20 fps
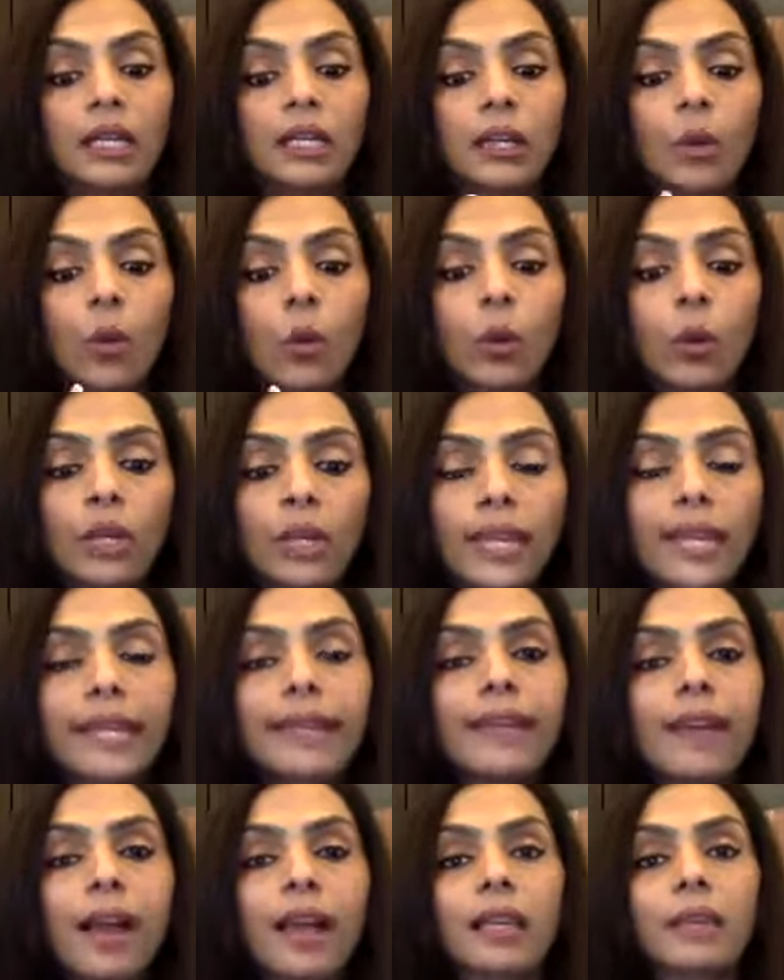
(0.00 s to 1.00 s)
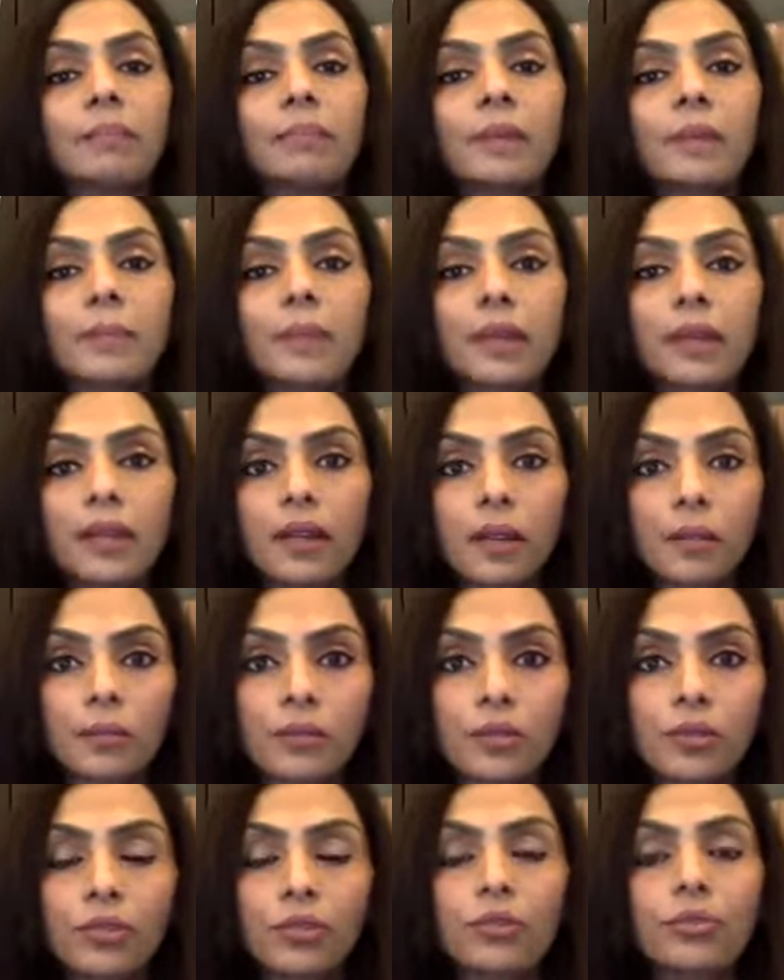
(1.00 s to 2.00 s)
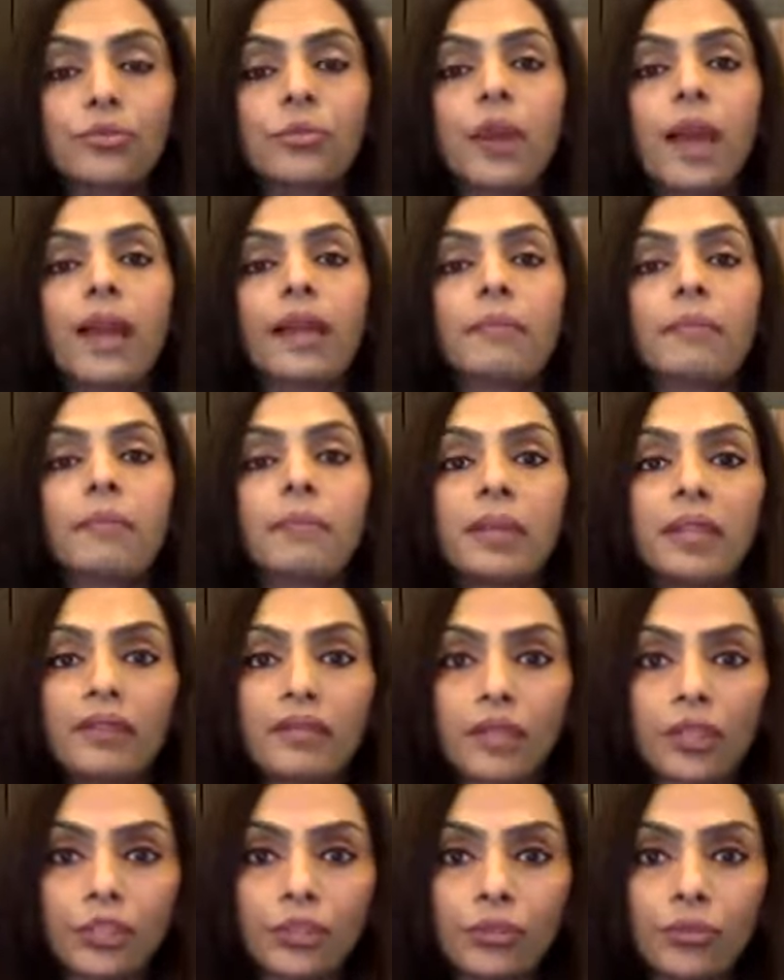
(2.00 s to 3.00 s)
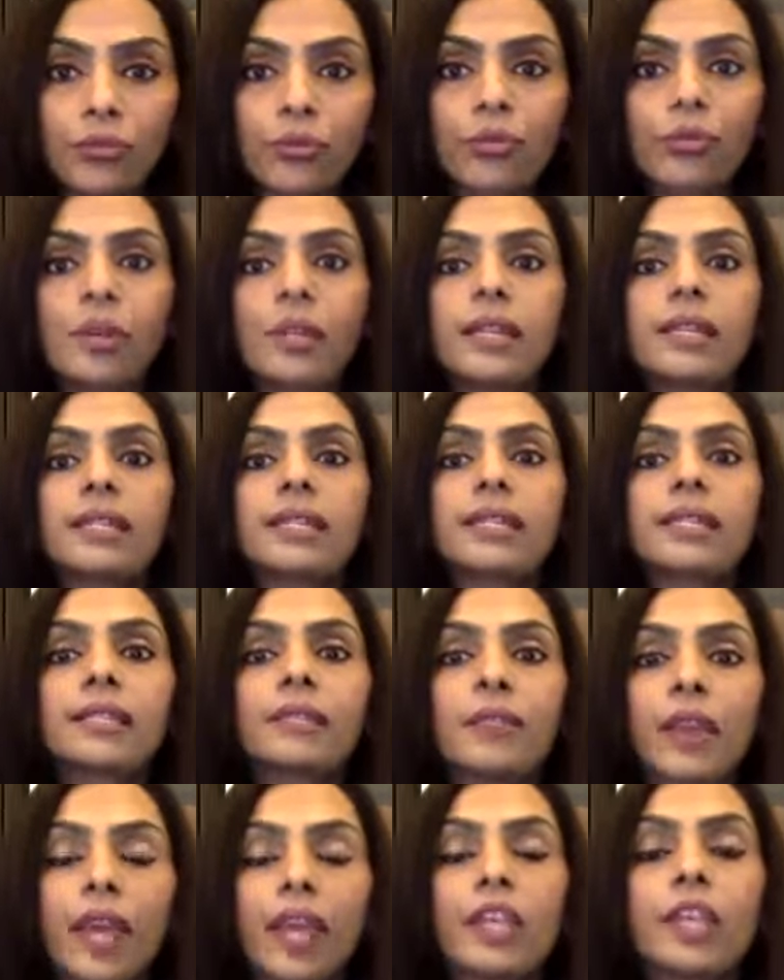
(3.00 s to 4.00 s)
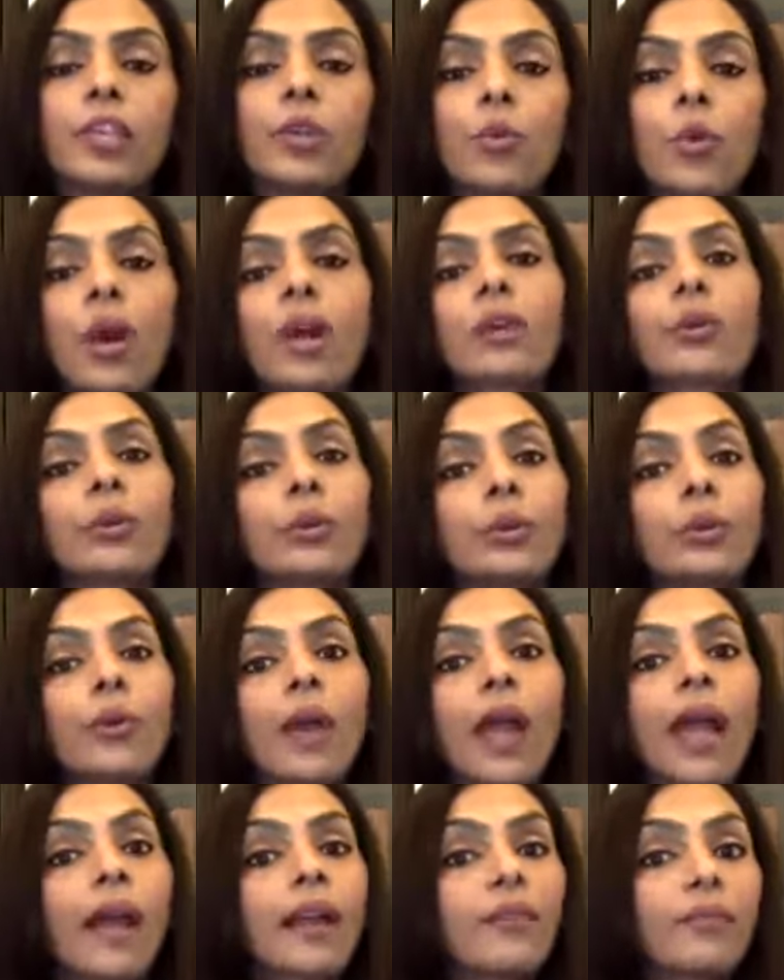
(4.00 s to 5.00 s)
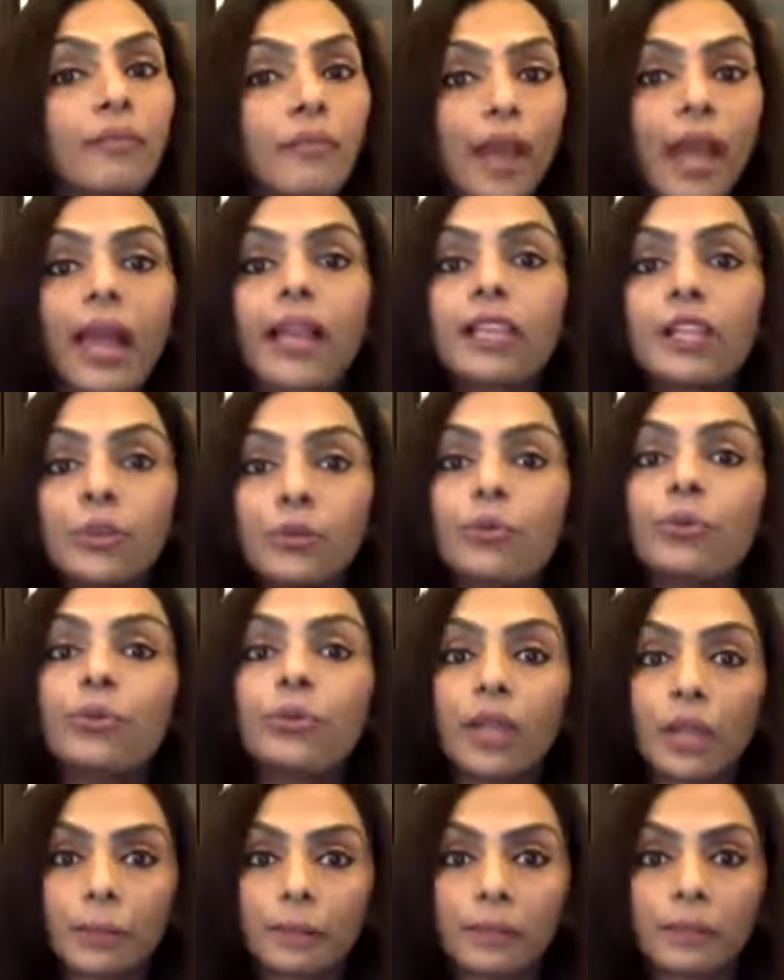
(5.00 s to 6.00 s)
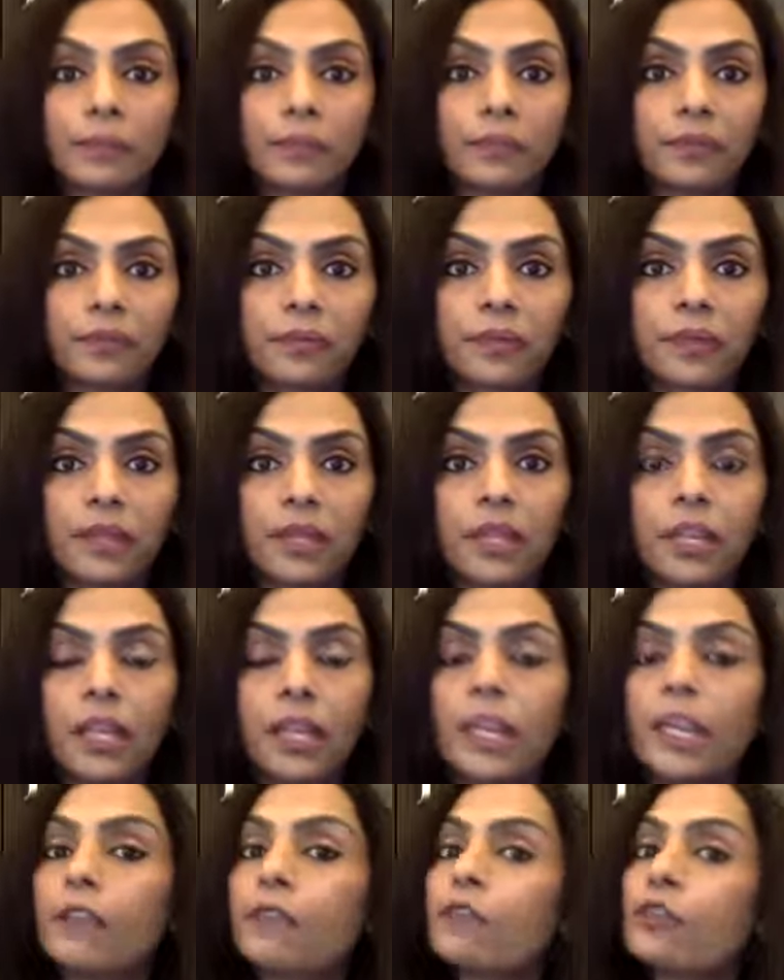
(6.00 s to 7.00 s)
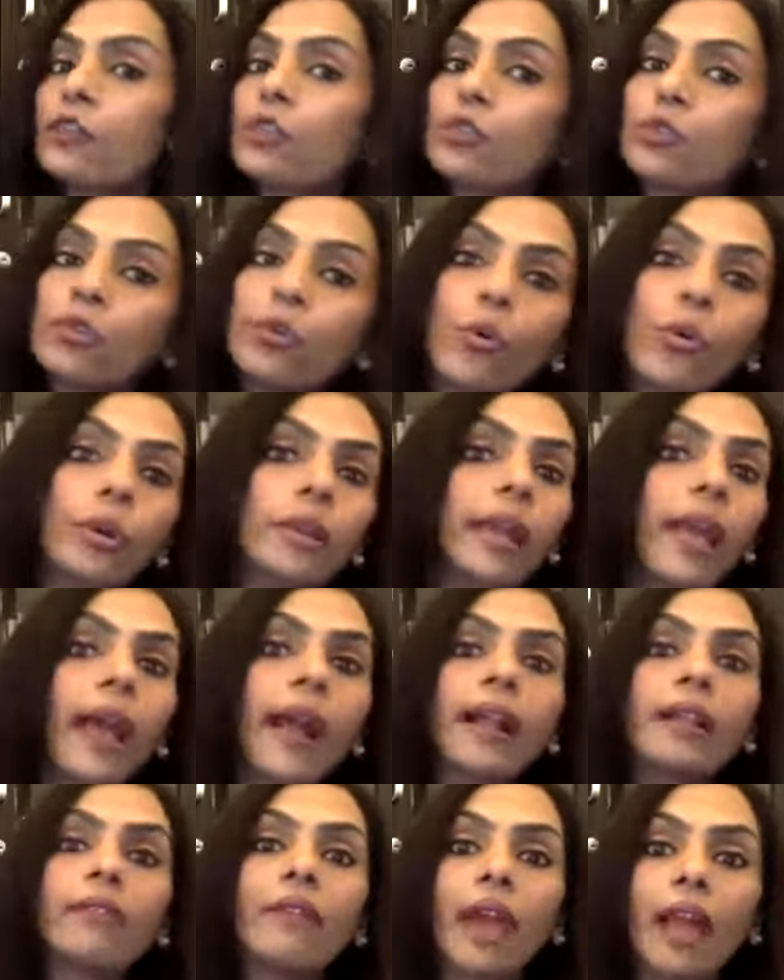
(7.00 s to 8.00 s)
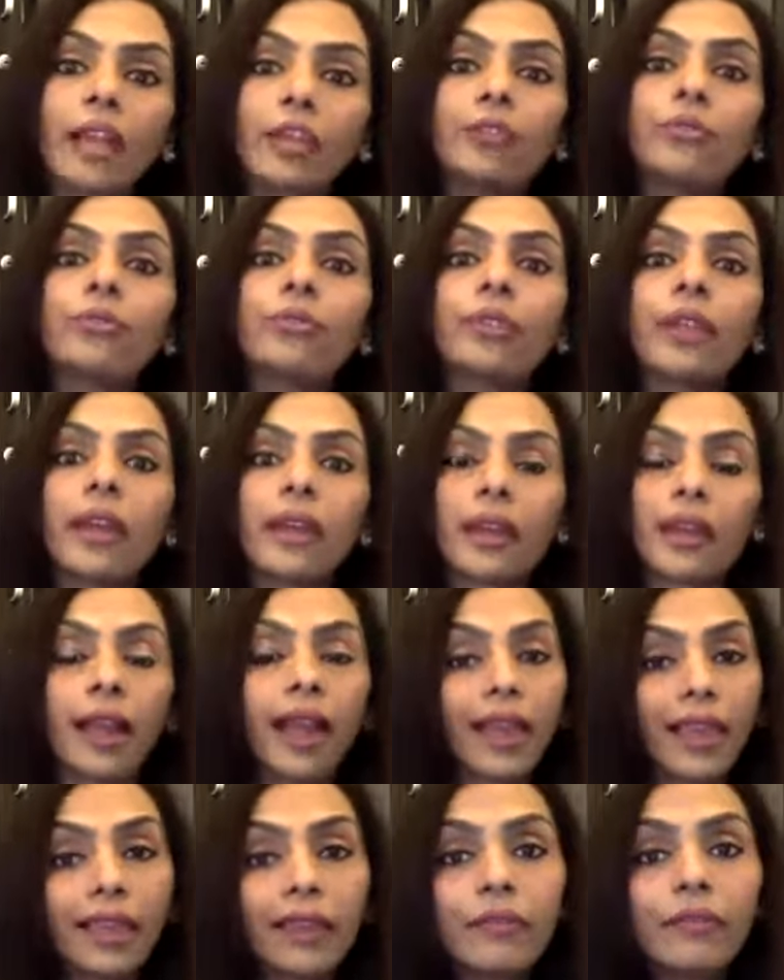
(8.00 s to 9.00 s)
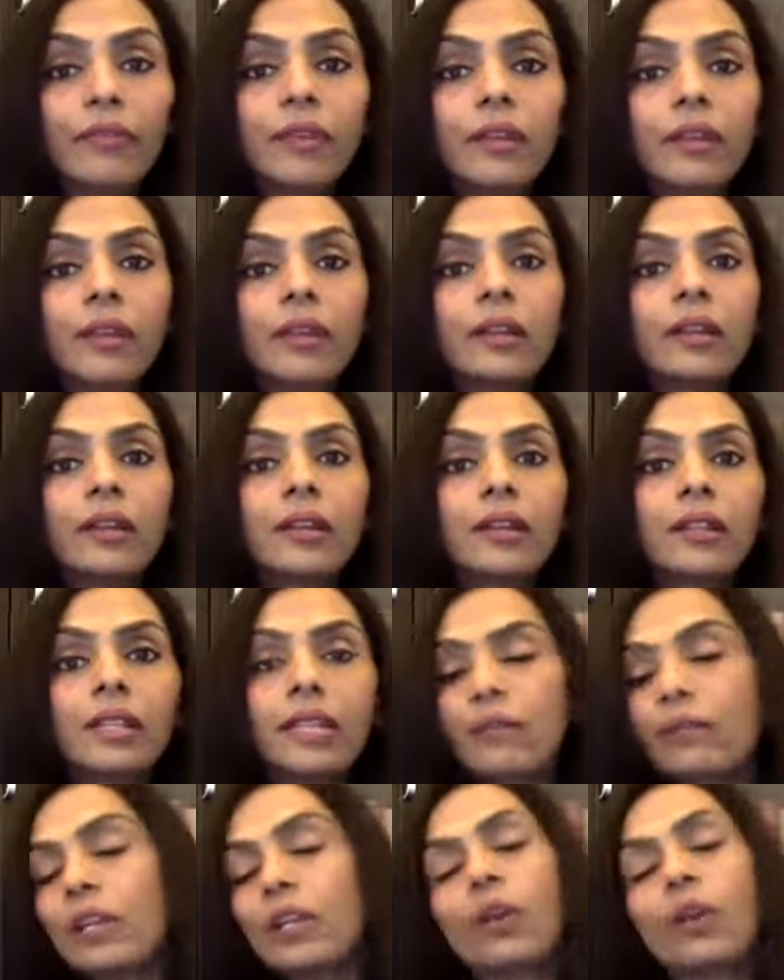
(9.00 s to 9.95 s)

The only time people come to you and be with you is when you are going to add value to them. If you don't add value to their life, they